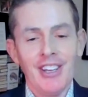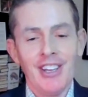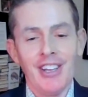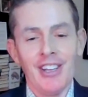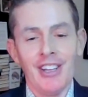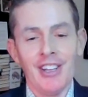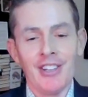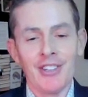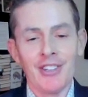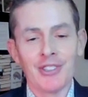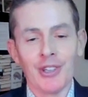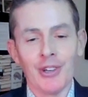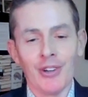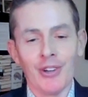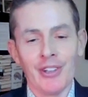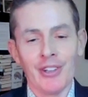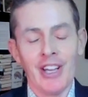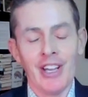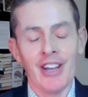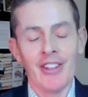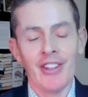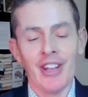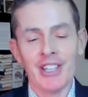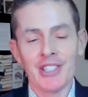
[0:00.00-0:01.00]
And so,
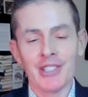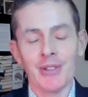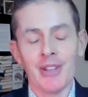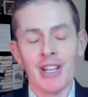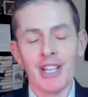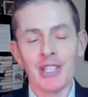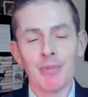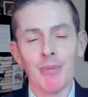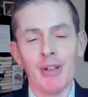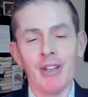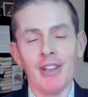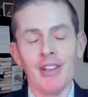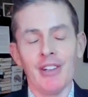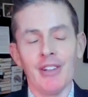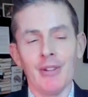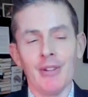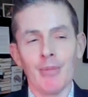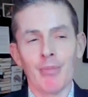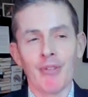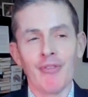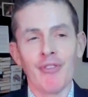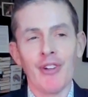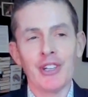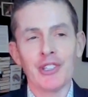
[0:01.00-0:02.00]
that's been
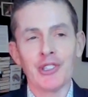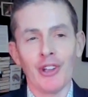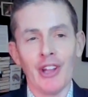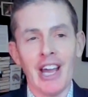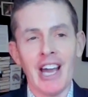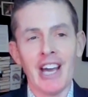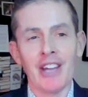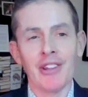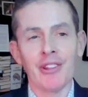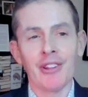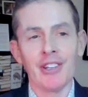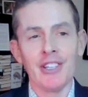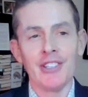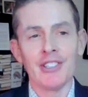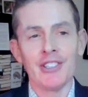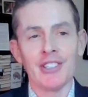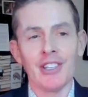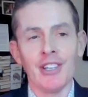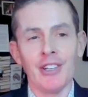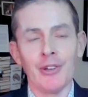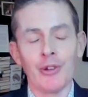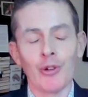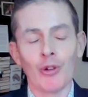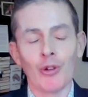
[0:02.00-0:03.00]
professional
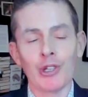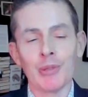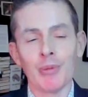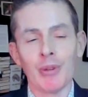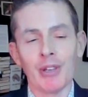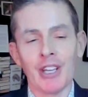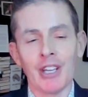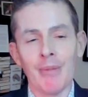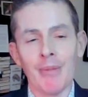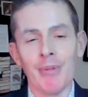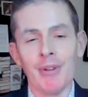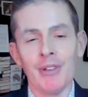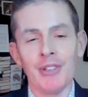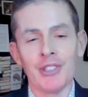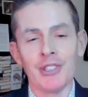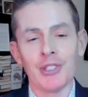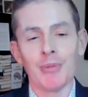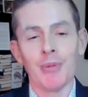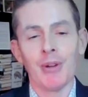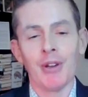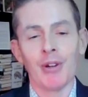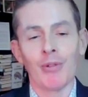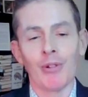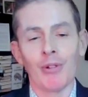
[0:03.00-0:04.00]
athletes, endorsement companies
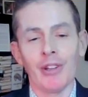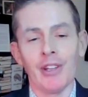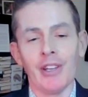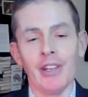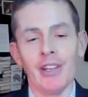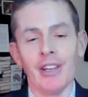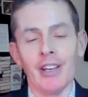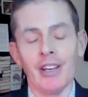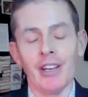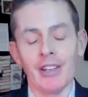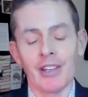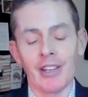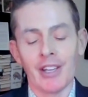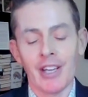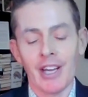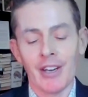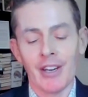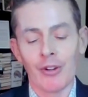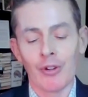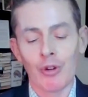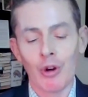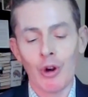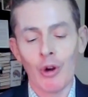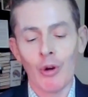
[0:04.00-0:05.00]
has been a really
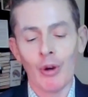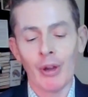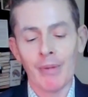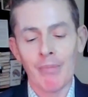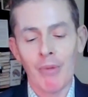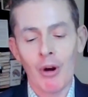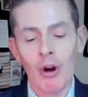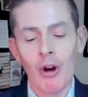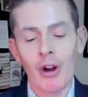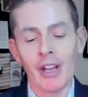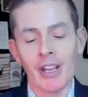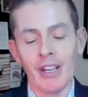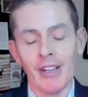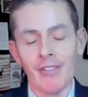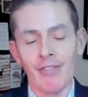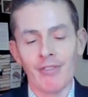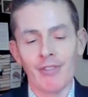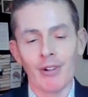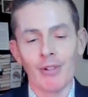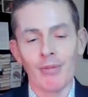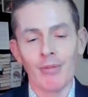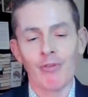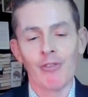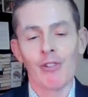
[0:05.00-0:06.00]
kind of growing market
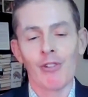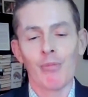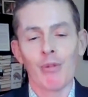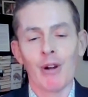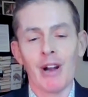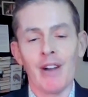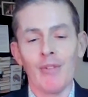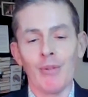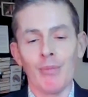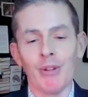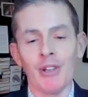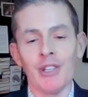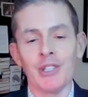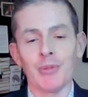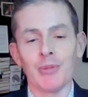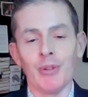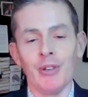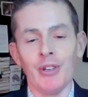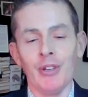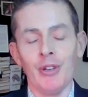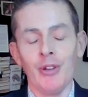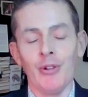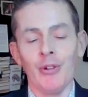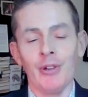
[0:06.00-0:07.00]
for private
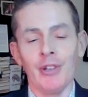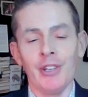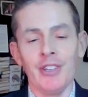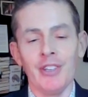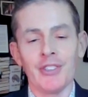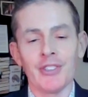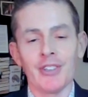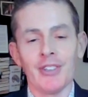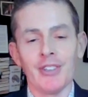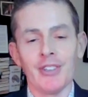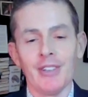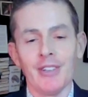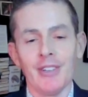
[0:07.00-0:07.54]
placement annuities.